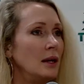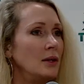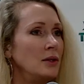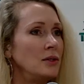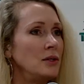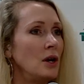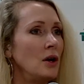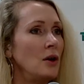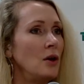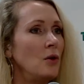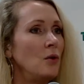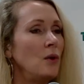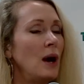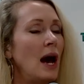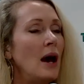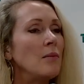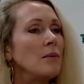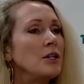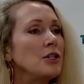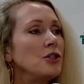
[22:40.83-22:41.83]
So
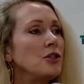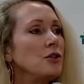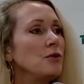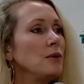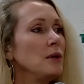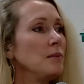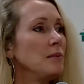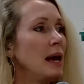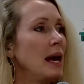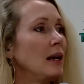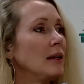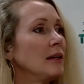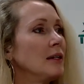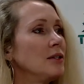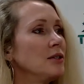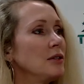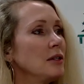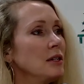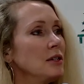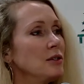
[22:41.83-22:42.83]
how much do we make?
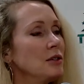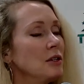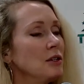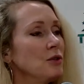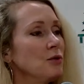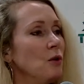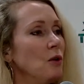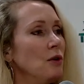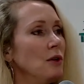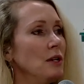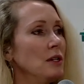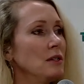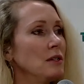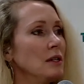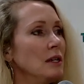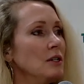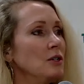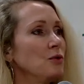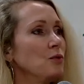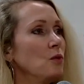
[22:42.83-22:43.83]
Let's roll this.
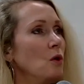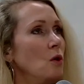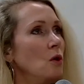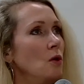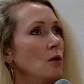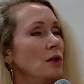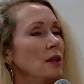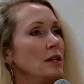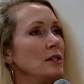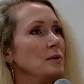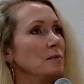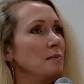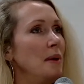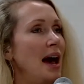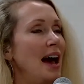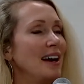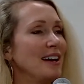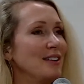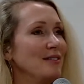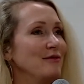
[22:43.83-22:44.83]
Let's roll this
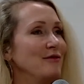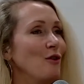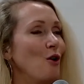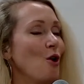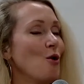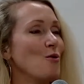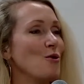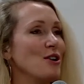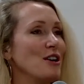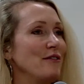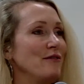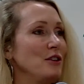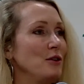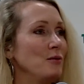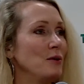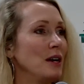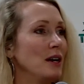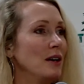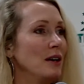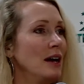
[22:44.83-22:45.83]
back and forward, if you
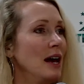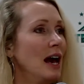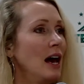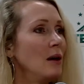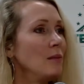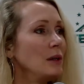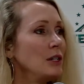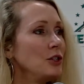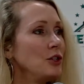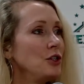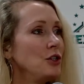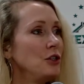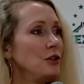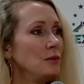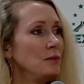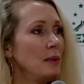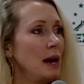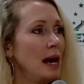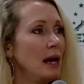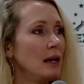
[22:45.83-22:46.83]
will. How much do you
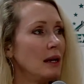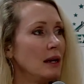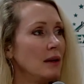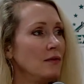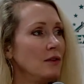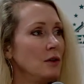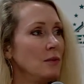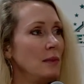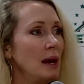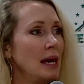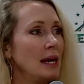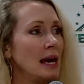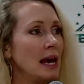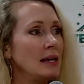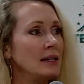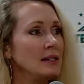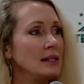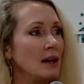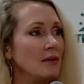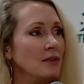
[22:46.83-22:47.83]
make if you make
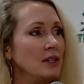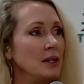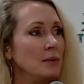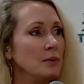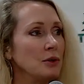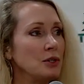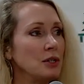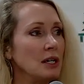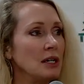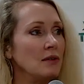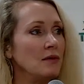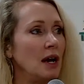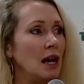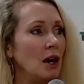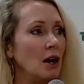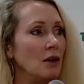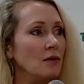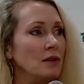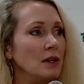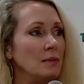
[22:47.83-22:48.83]
a 70% of
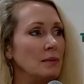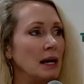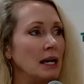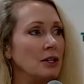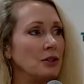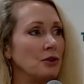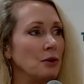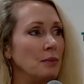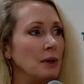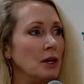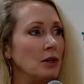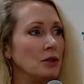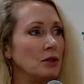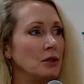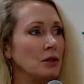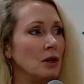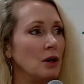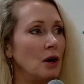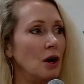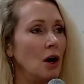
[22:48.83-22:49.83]
ARV minus
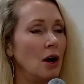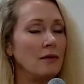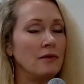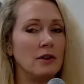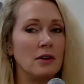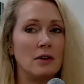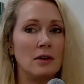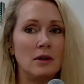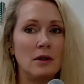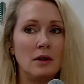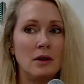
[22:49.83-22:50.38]
repairs offer?